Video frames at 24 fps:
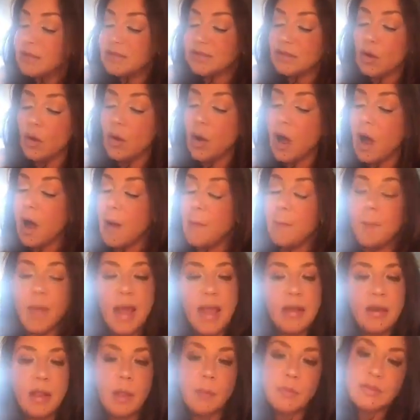So
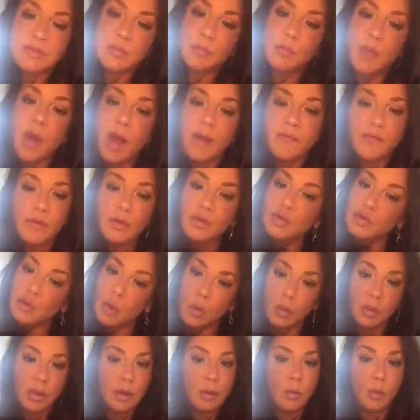my name is Prophet
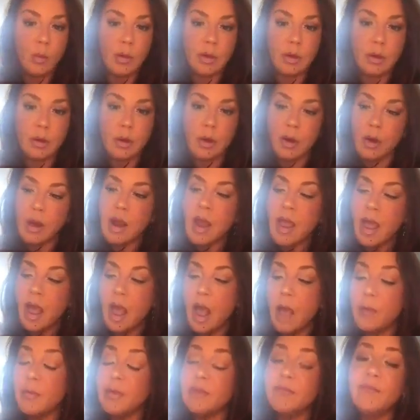Jolynn Whitaker.
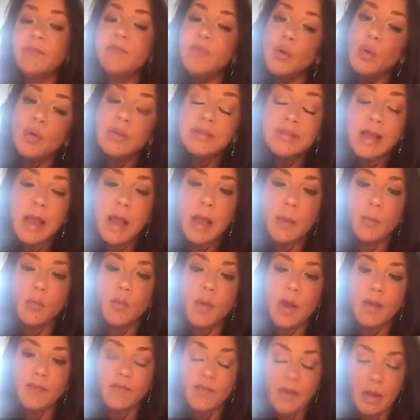I'm in full-time
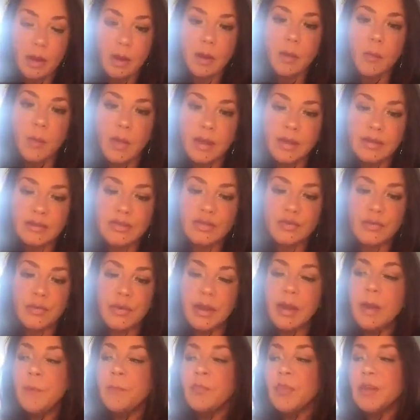prophetic
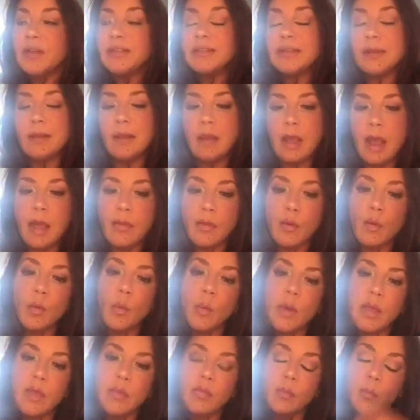ministry. Together
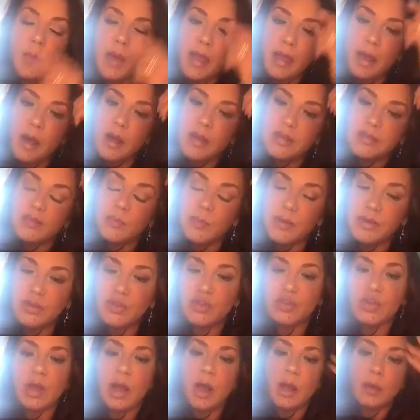with my
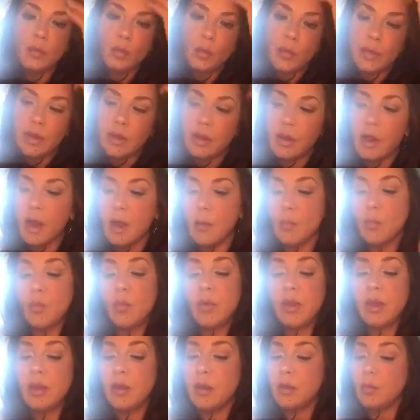husband, John,
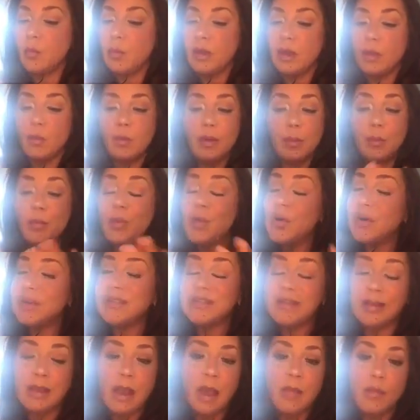we put
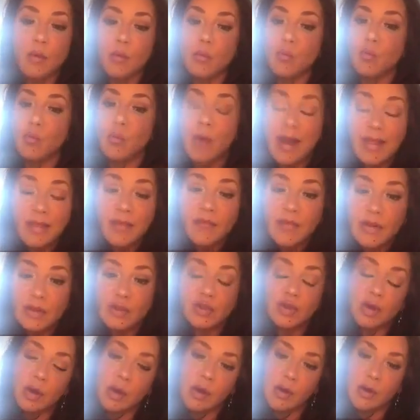together
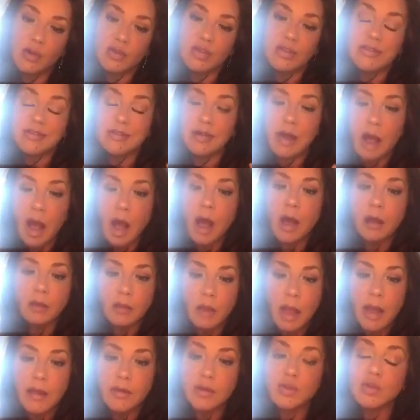Relevant Church. It's an
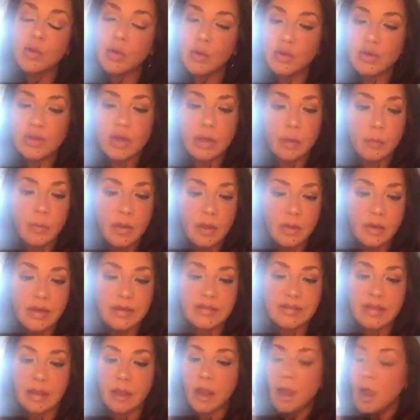online church
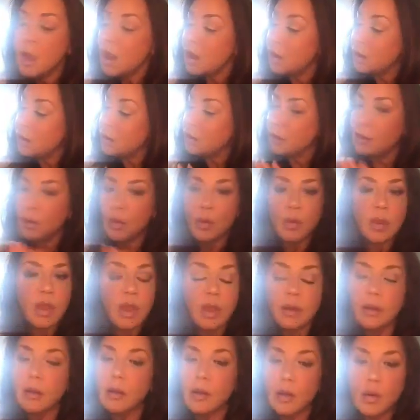community. You
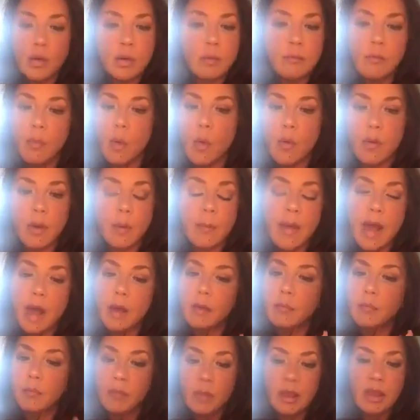can learn more
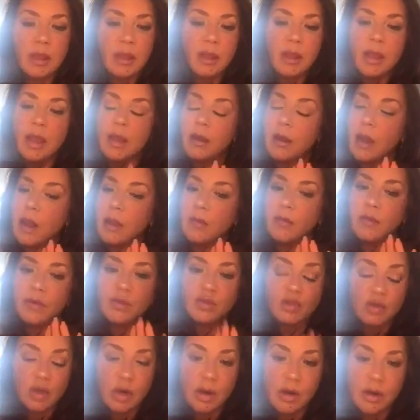about me and the
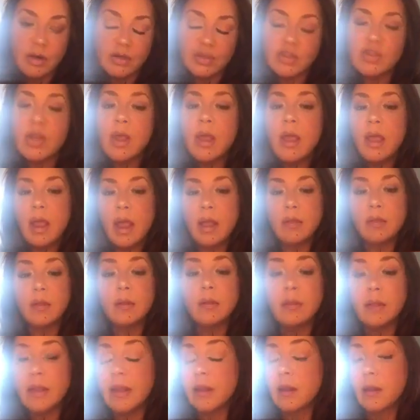church at the
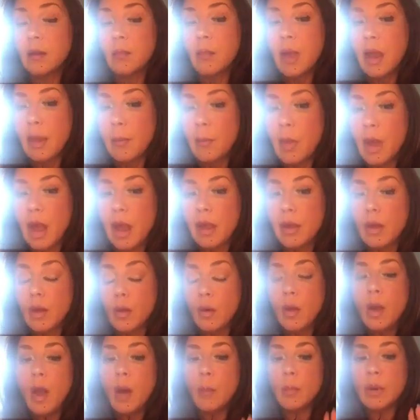link in my
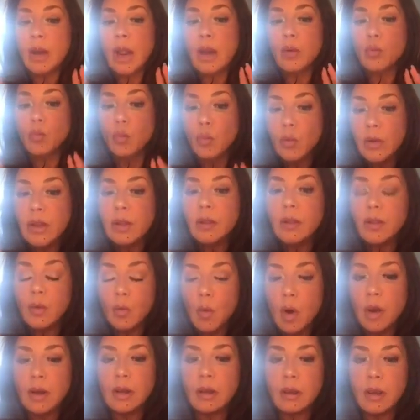bio, but I really
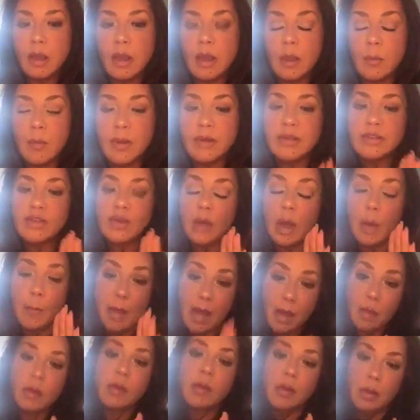want to keep it
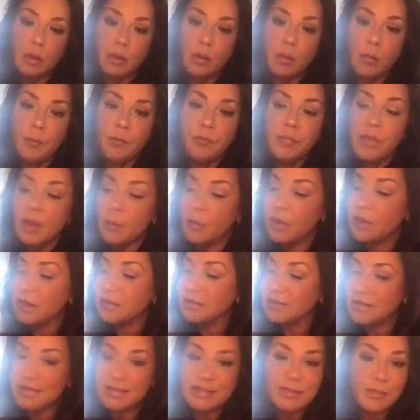about you
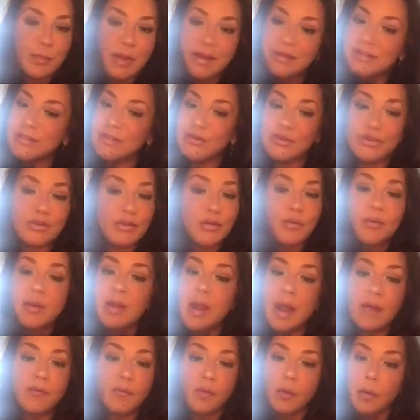because these messages are
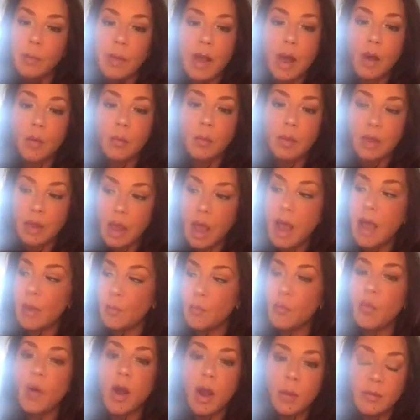never about me. I
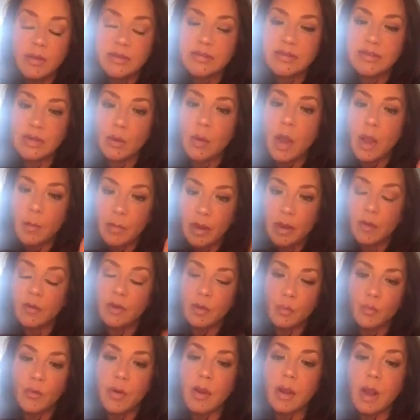promise you, I'm here
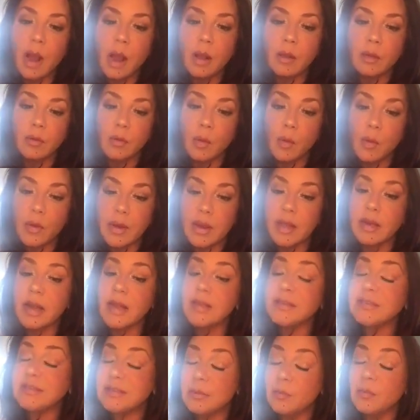to bring God glory, and I
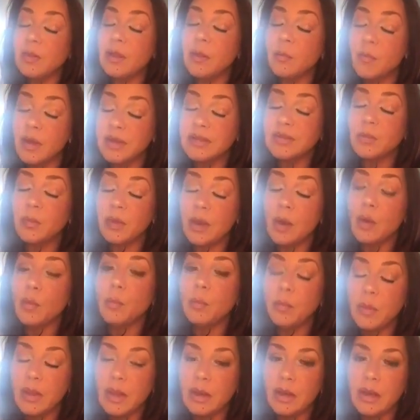simply must be
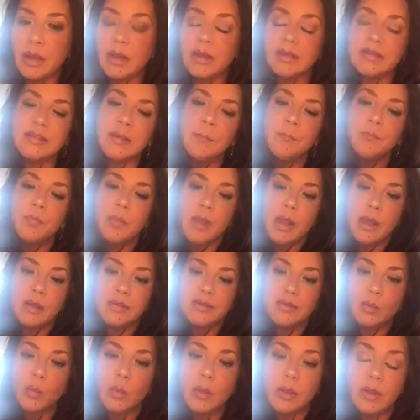obedient
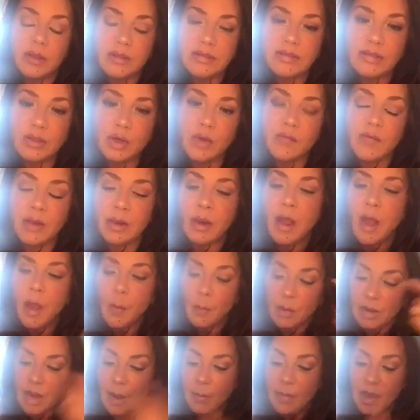as a willing servant.
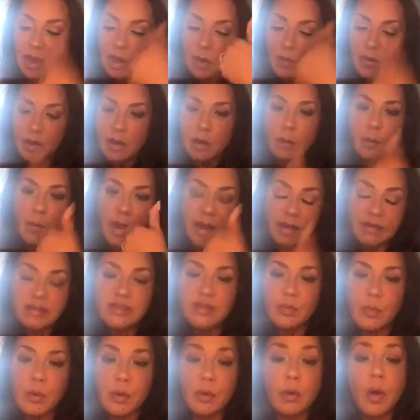But I'm hearing in my
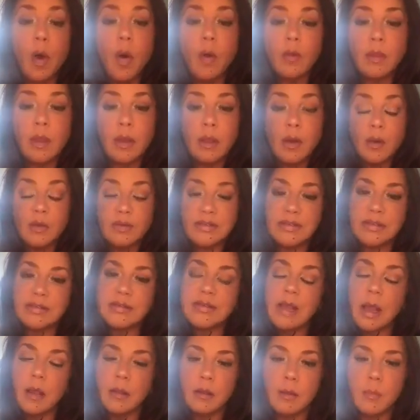spirit, Holy Ghost is
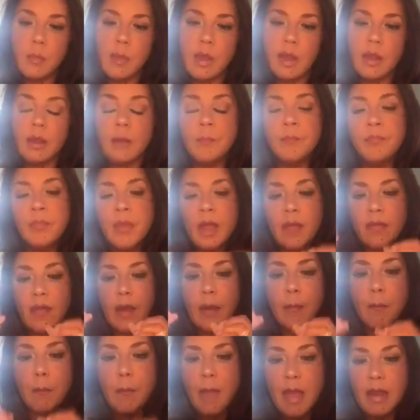telling me
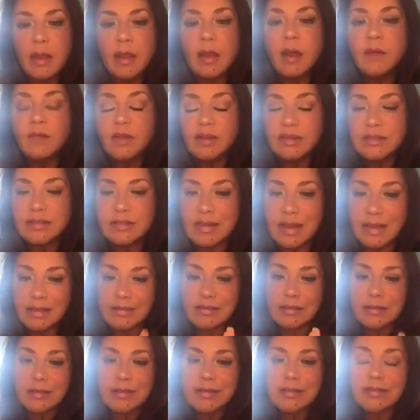that many of the
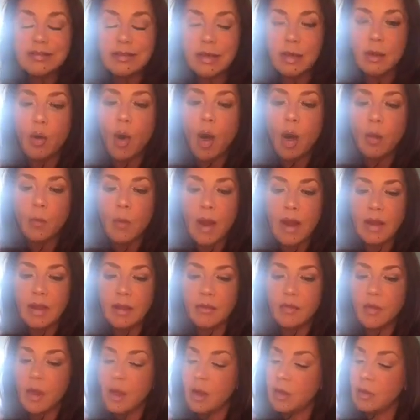saints listening
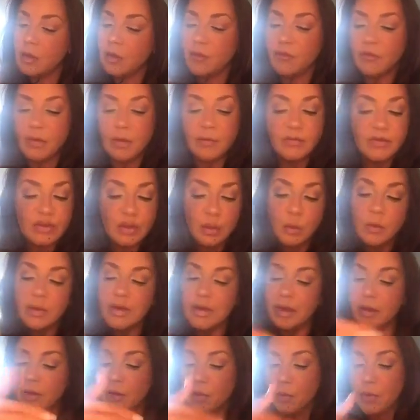already, that you've tuned
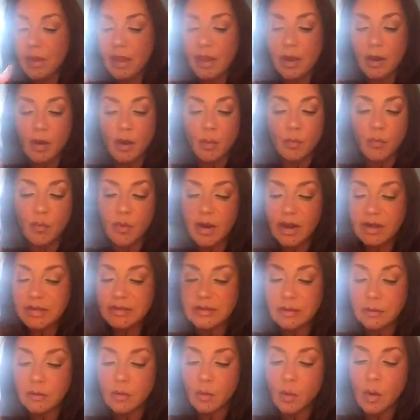in, you're here,
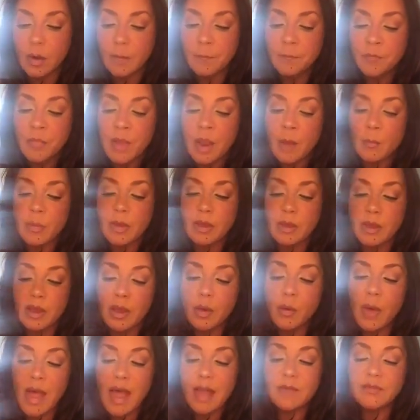praise the Lord, but
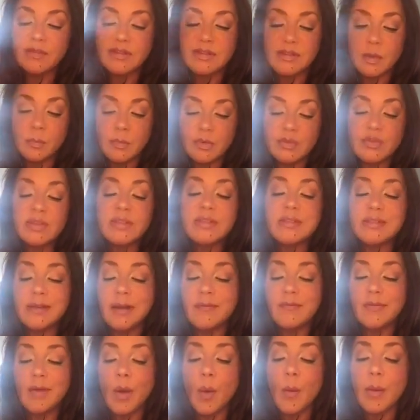you have so much
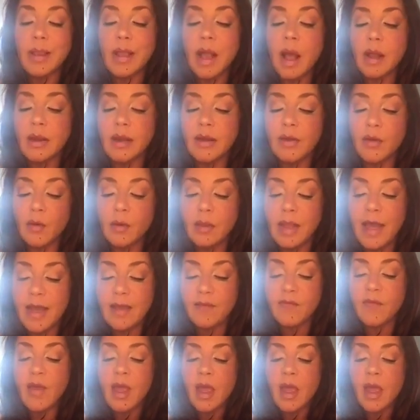stuff going on in your life,